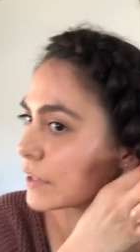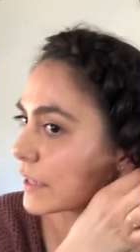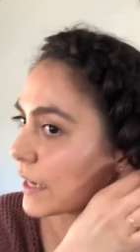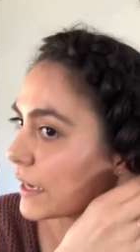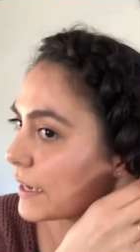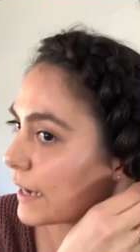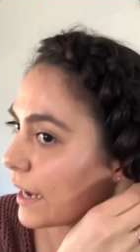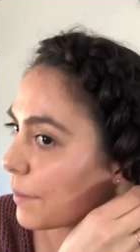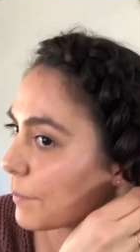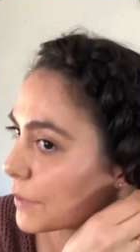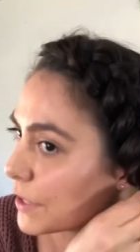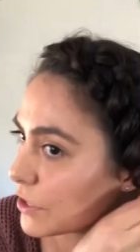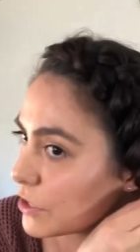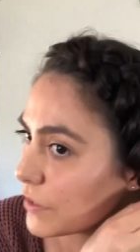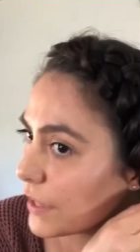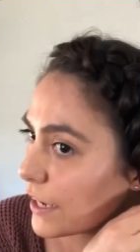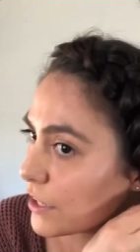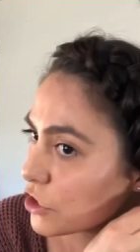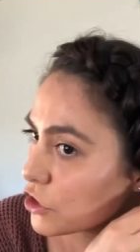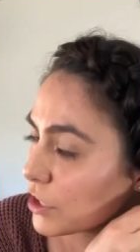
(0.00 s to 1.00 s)
Now I'm going to do
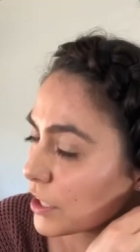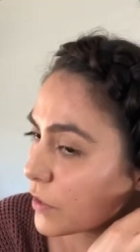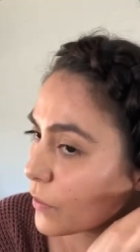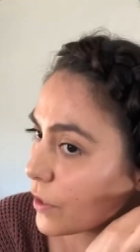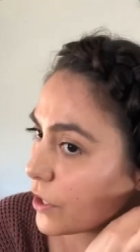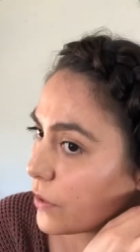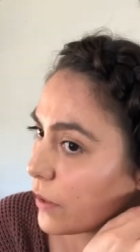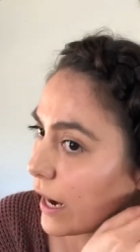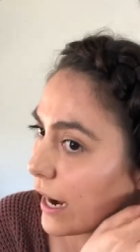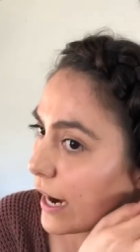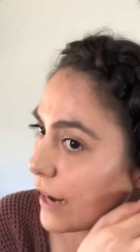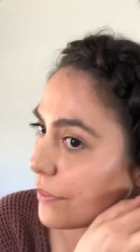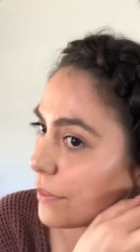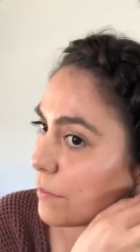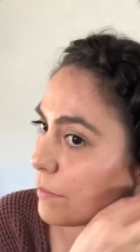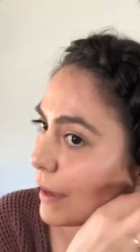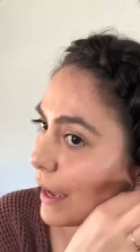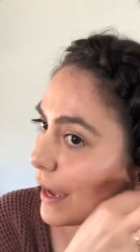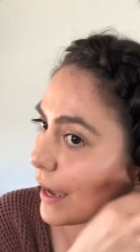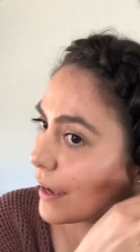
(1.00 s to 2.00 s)
that trick where you hide the
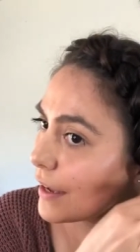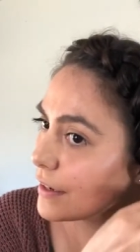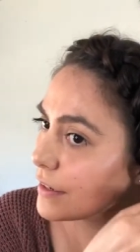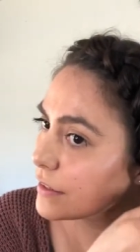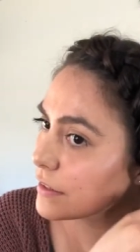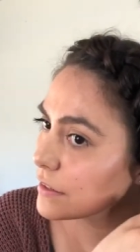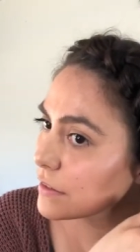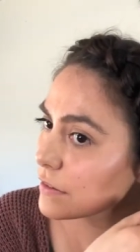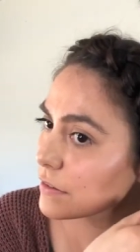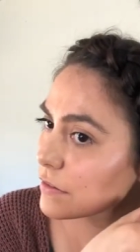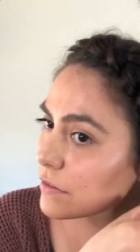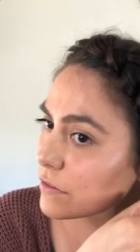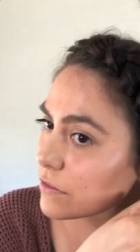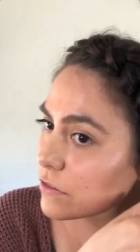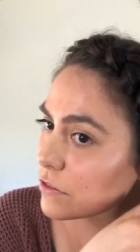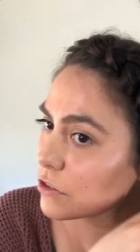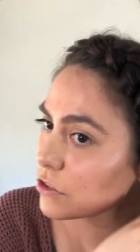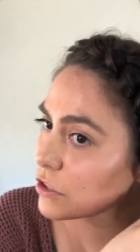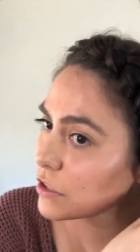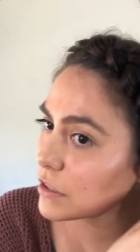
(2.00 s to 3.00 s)
band,
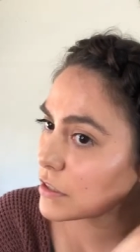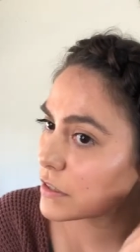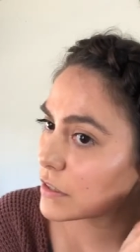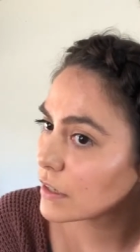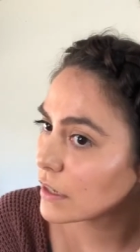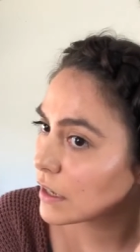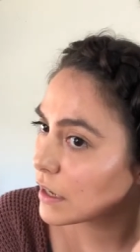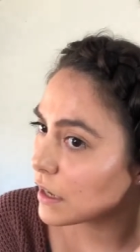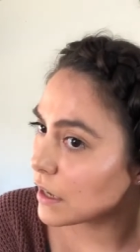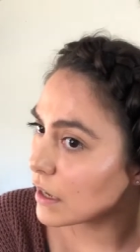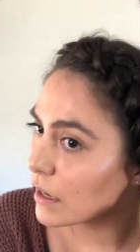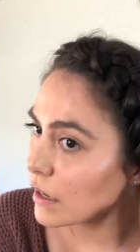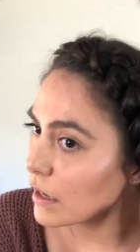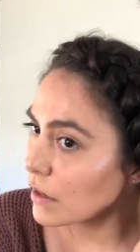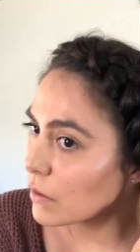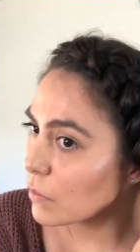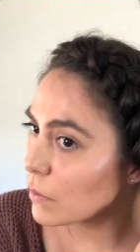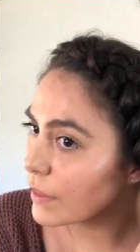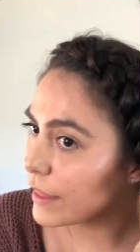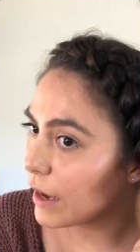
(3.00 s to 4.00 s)
just
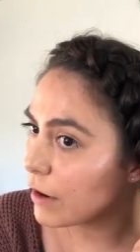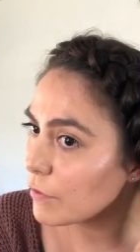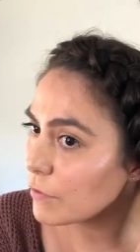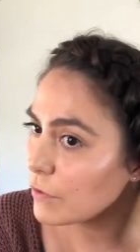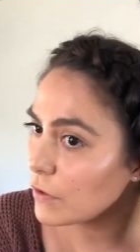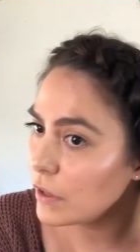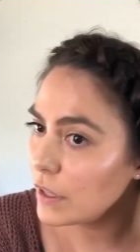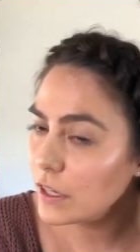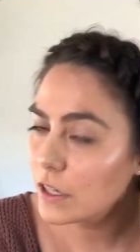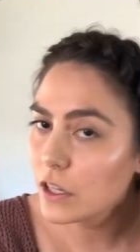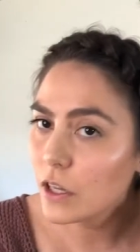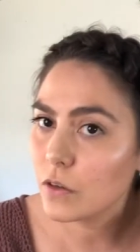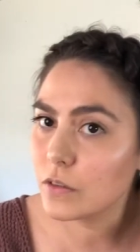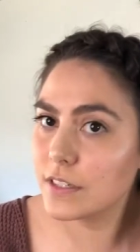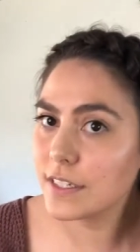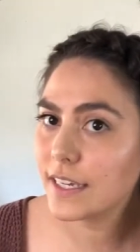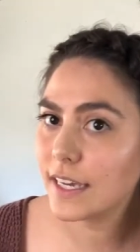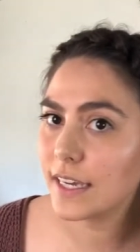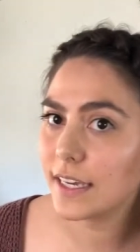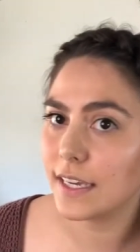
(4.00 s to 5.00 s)
without fully
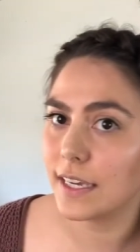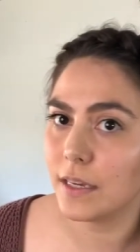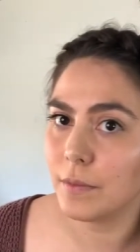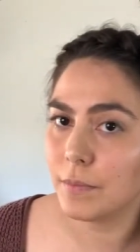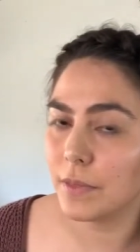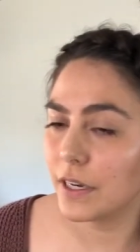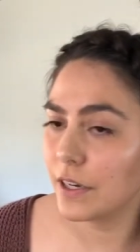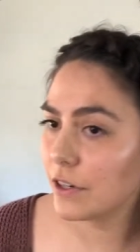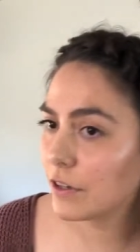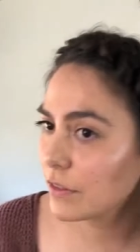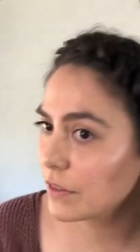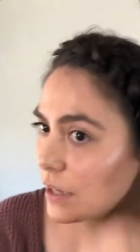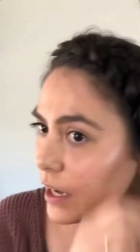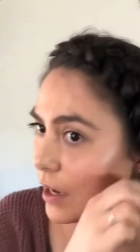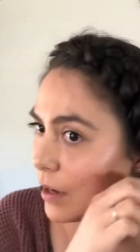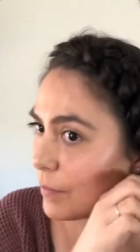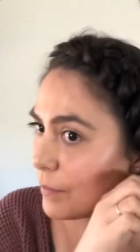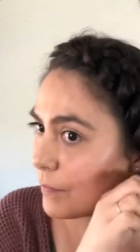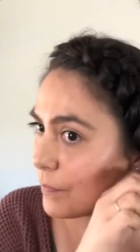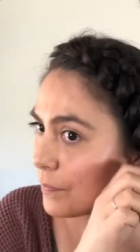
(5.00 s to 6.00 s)
closing it, keep in your
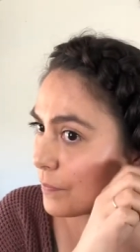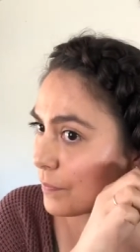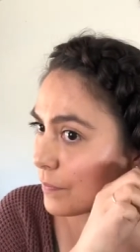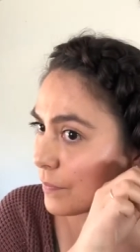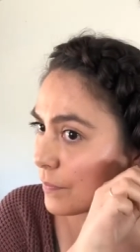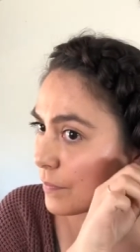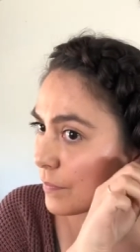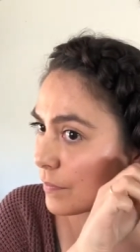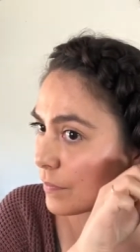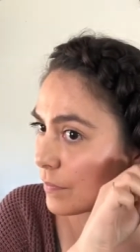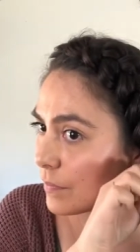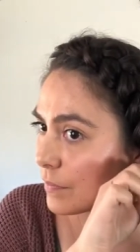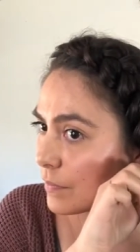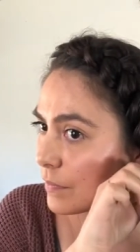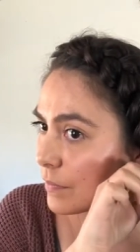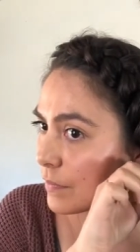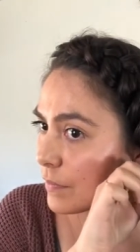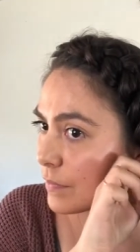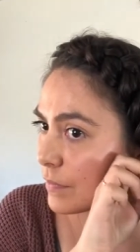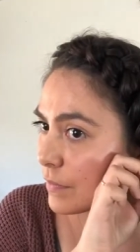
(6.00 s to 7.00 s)
thumb,
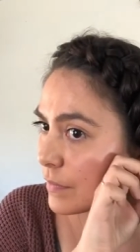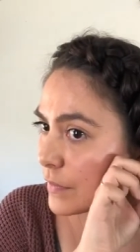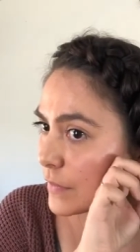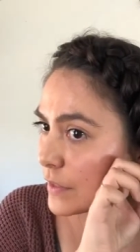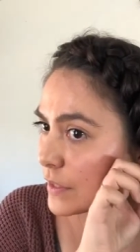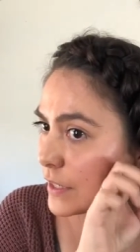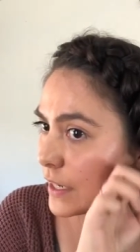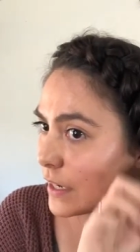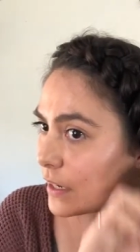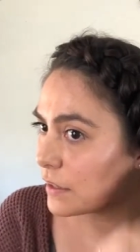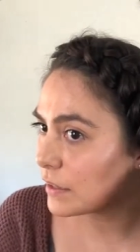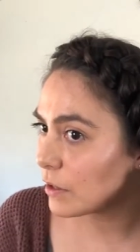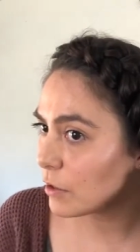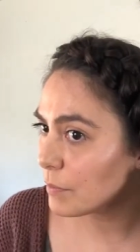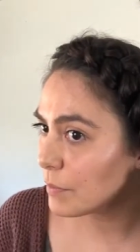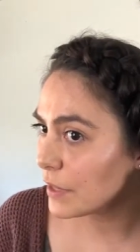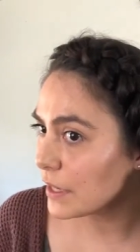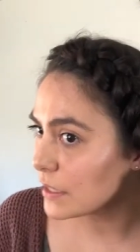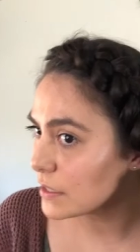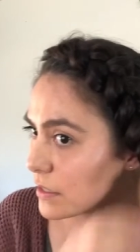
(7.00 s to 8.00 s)
take a little
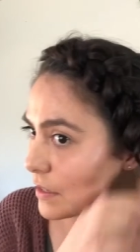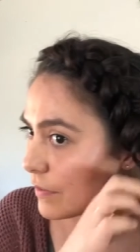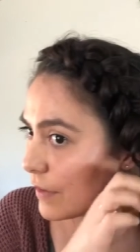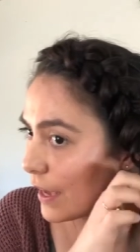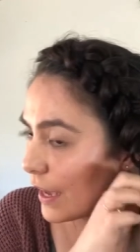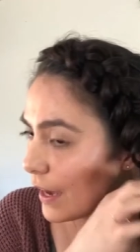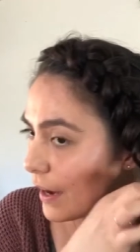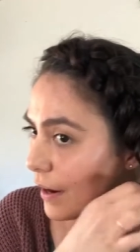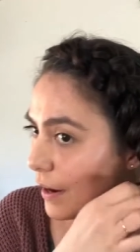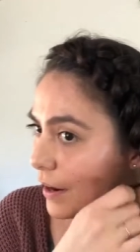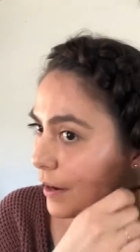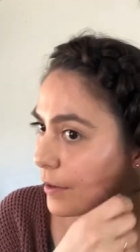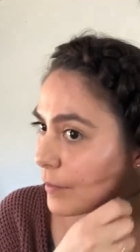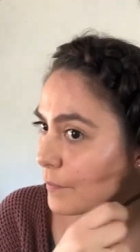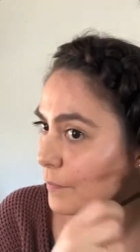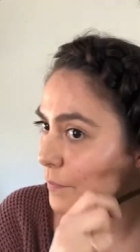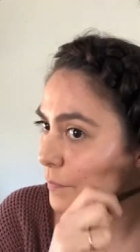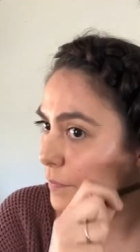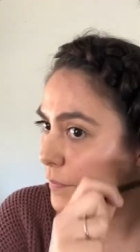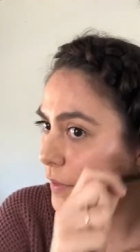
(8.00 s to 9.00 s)
piece of hair,
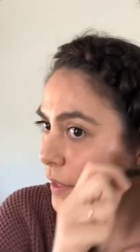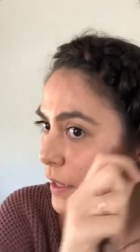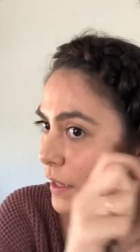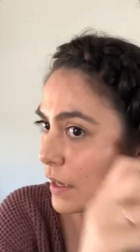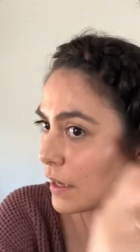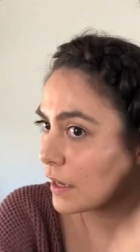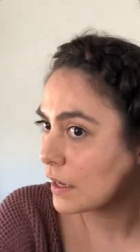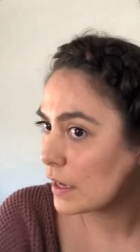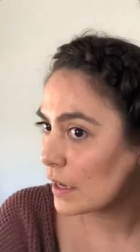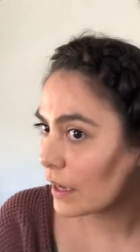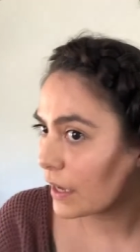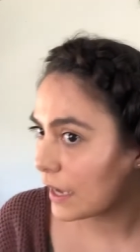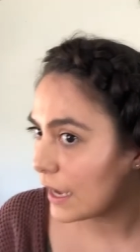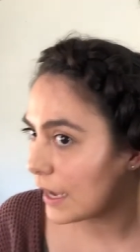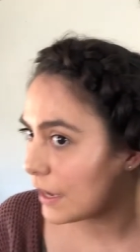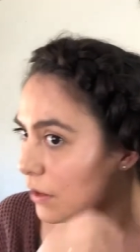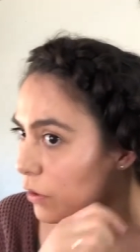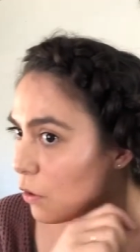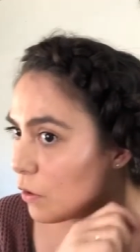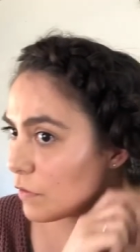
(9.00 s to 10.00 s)

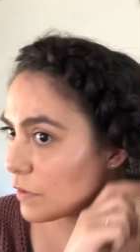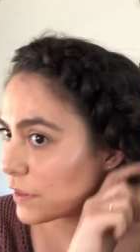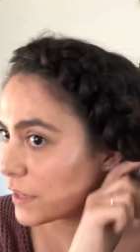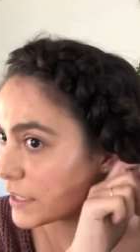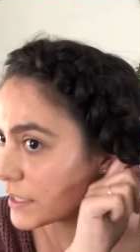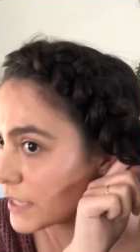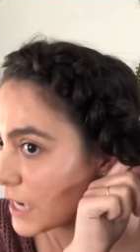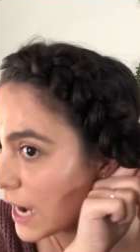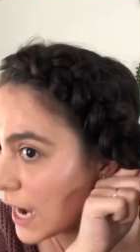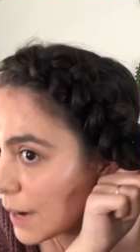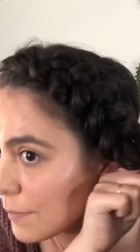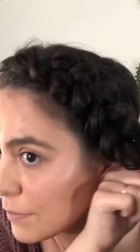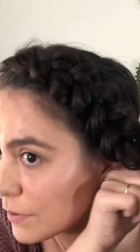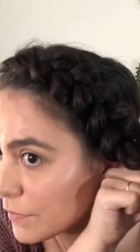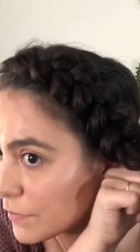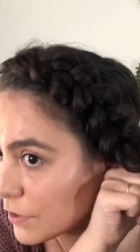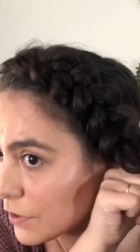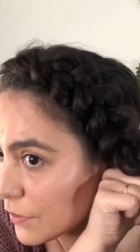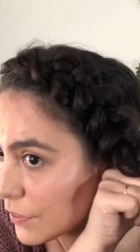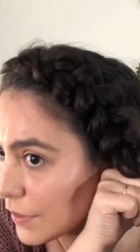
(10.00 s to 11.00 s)
and over the top of
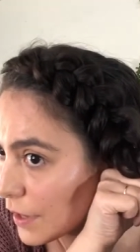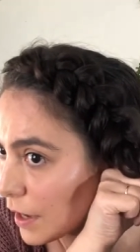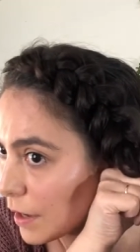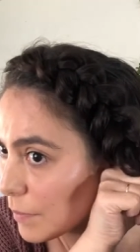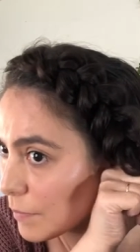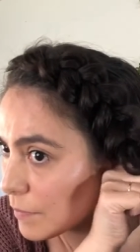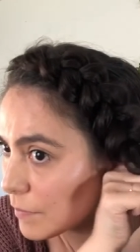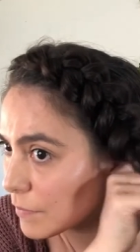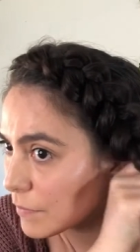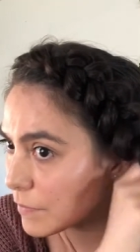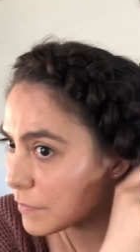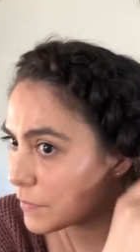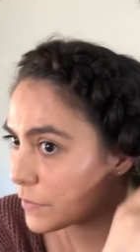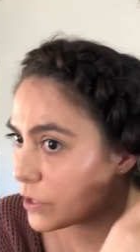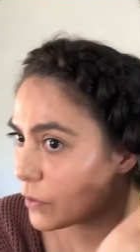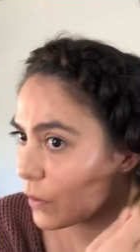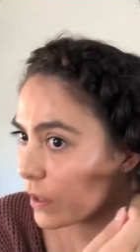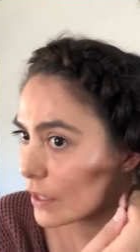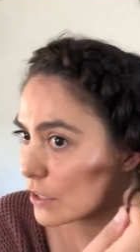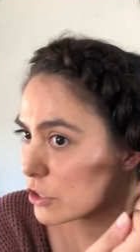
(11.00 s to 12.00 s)
your thumb, you
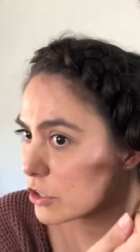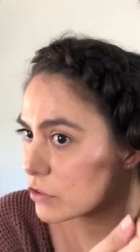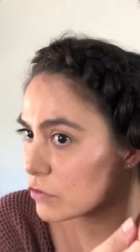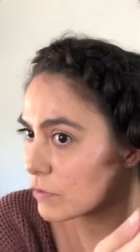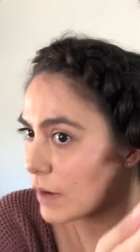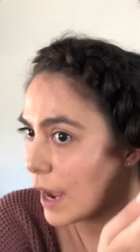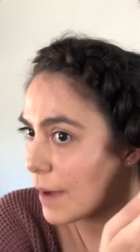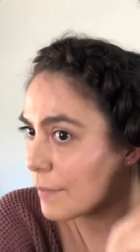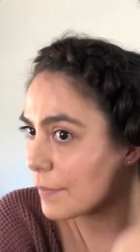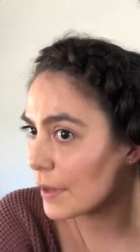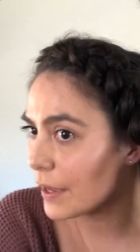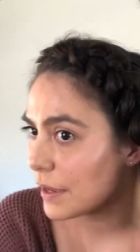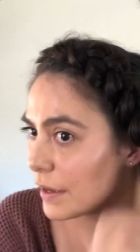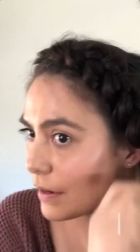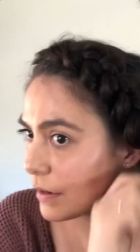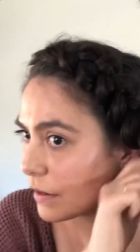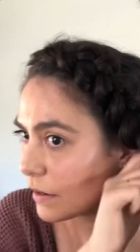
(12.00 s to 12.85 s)
want to just wrap it